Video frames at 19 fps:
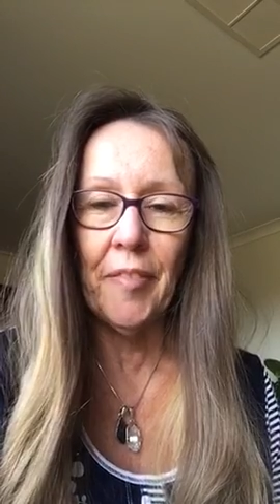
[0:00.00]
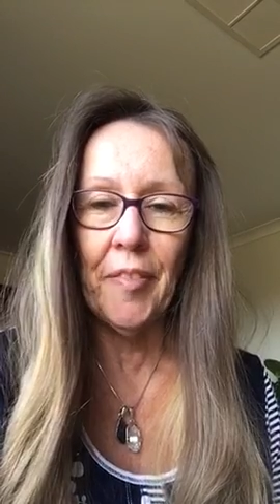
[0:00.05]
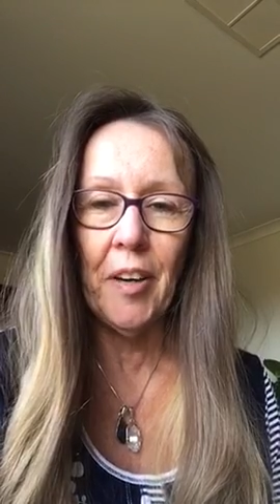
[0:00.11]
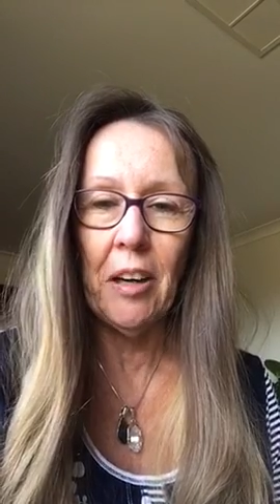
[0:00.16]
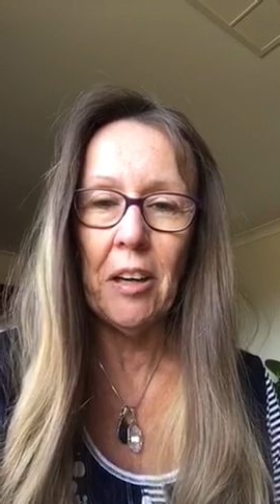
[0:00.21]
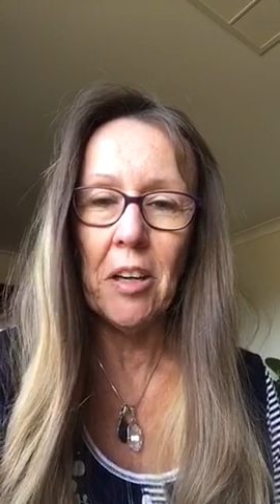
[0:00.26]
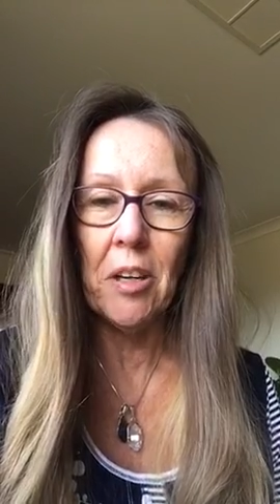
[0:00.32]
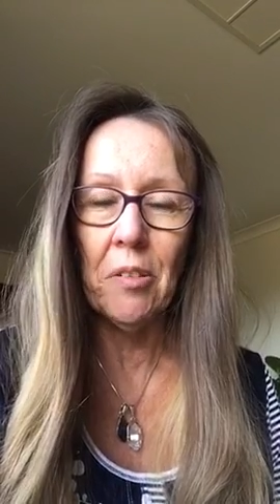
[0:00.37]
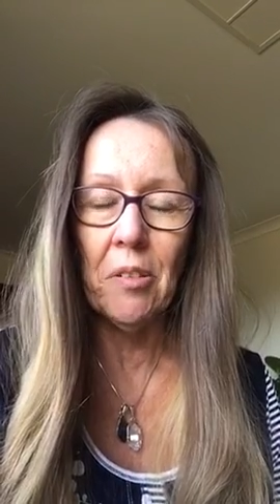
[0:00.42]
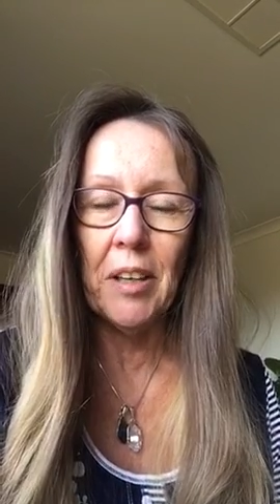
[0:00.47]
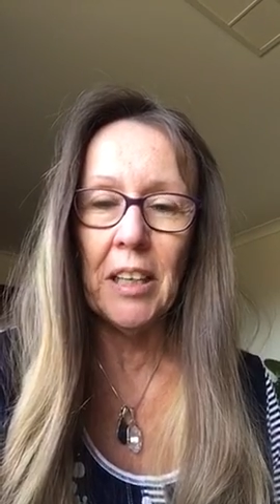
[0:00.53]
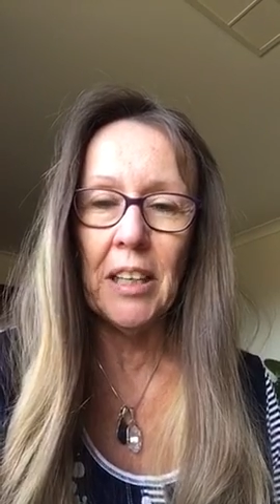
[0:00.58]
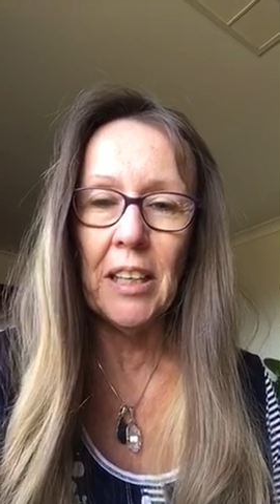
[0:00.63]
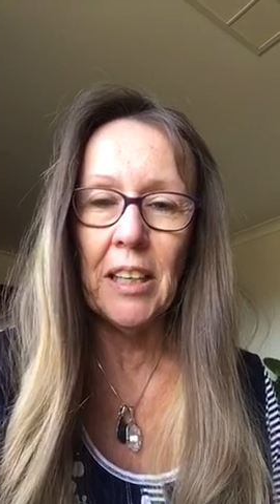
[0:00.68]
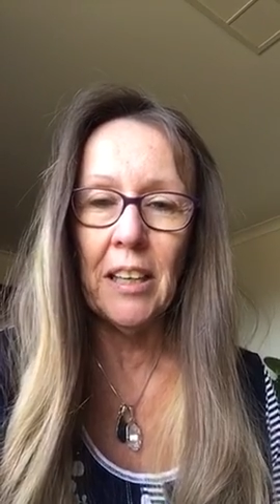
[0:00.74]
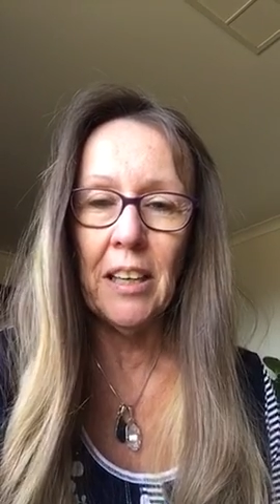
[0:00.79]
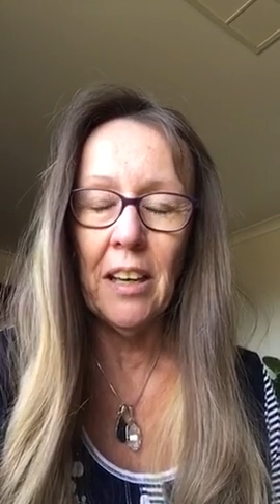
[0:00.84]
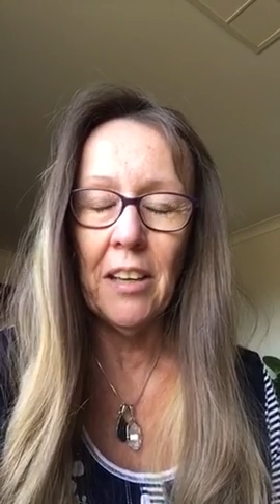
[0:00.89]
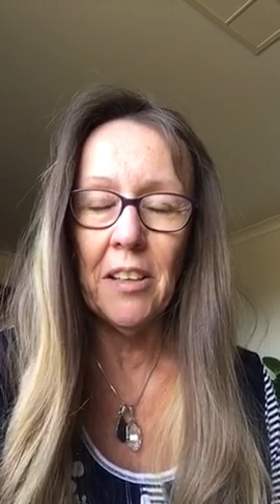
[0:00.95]

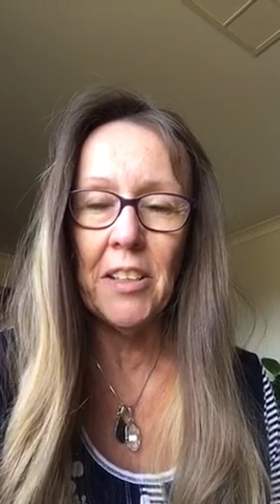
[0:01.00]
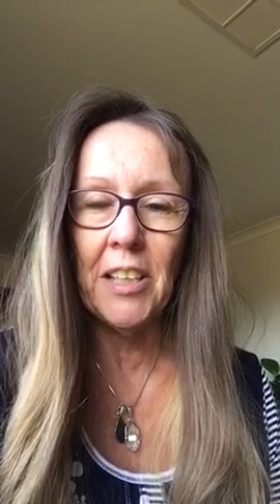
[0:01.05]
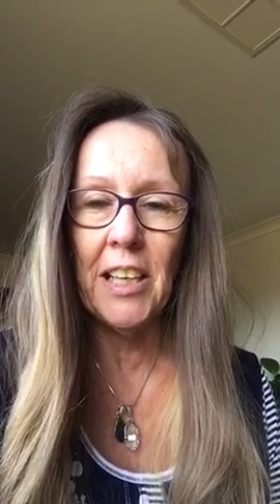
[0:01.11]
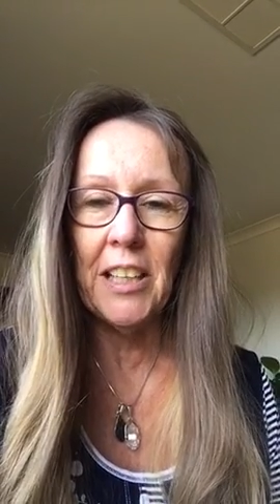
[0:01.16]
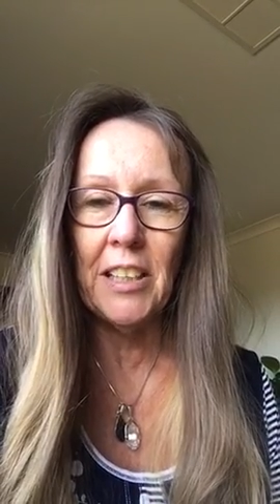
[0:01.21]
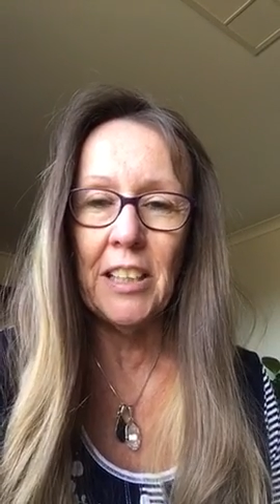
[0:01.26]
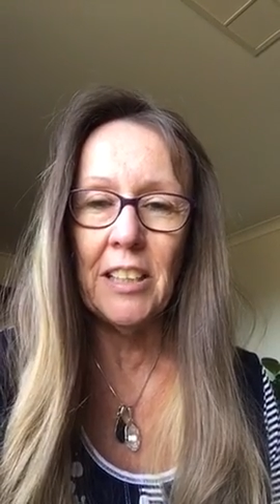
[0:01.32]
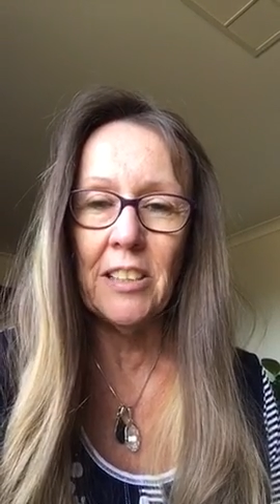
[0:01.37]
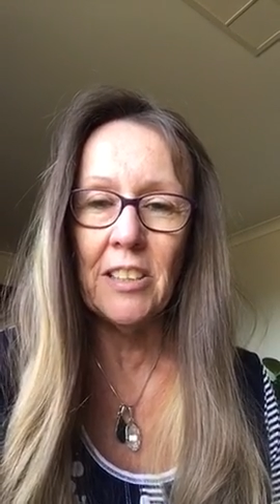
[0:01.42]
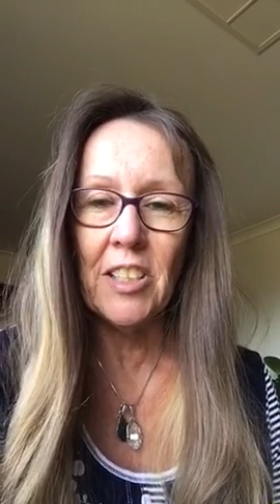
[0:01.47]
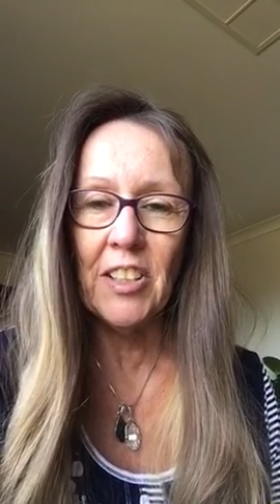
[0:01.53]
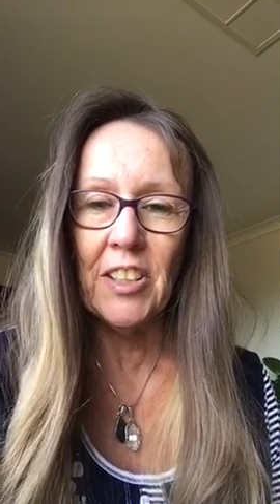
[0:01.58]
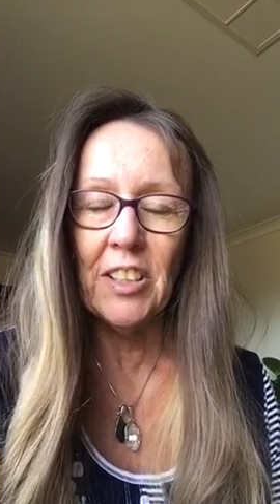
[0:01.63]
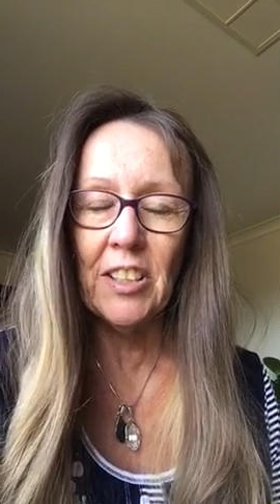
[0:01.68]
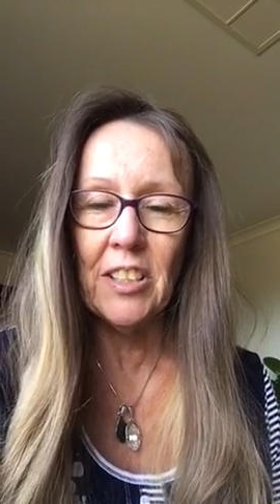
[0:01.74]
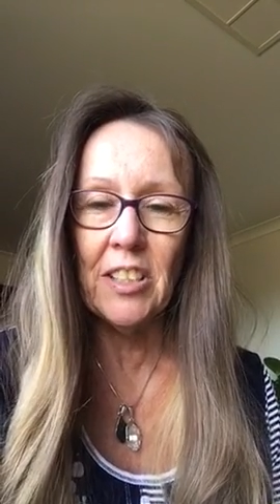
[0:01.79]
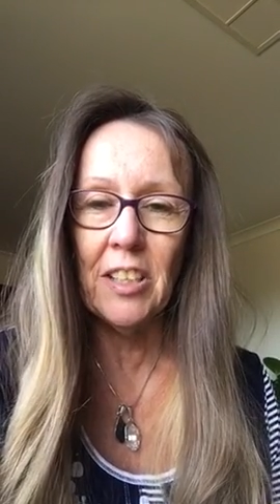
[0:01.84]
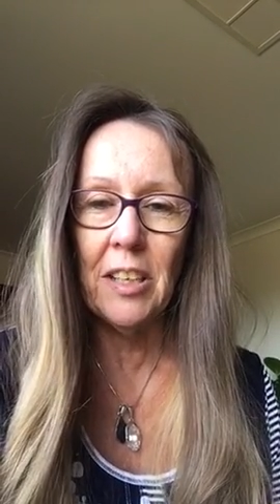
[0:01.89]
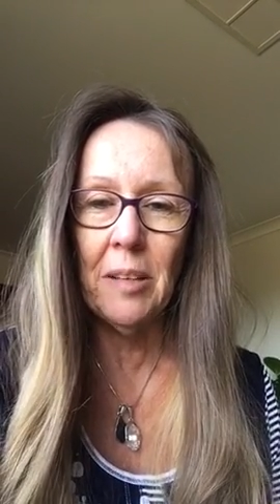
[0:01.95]
furrowing and go down into
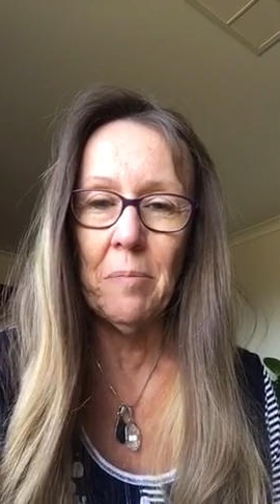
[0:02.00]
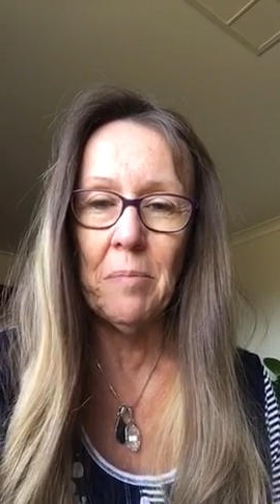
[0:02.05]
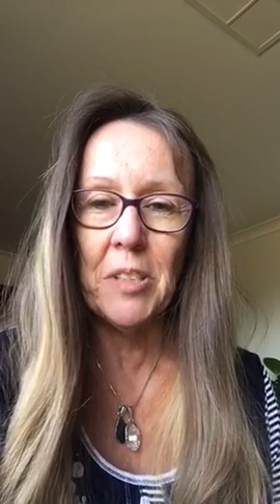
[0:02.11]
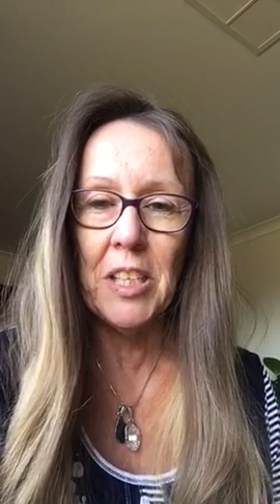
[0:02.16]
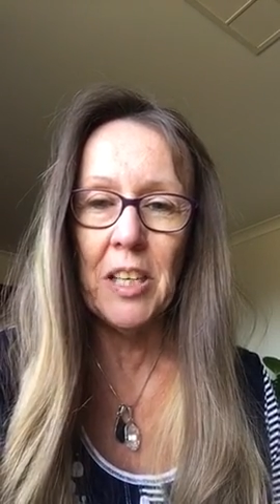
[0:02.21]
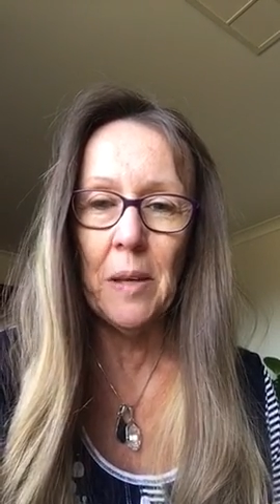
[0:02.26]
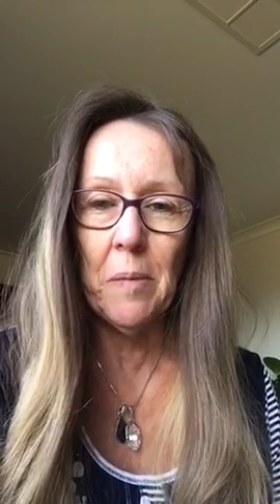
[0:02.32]
the deep